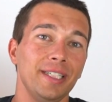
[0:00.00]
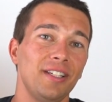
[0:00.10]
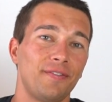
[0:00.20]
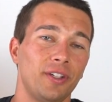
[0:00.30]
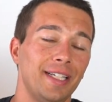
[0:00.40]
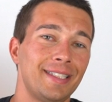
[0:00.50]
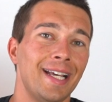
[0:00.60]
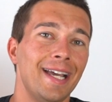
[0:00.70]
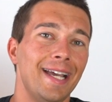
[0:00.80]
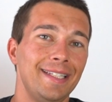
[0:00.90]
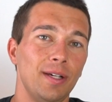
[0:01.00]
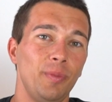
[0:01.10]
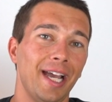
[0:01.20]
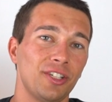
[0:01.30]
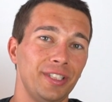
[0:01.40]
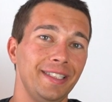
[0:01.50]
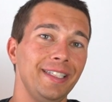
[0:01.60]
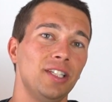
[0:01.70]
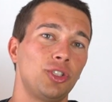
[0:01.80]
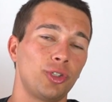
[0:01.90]
reason for this is that we actually
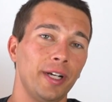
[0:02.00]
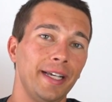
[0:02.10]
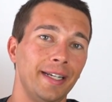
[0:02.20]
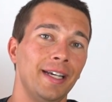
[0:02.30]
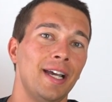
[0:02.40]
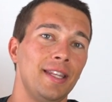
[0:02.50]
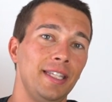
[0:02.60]
need to train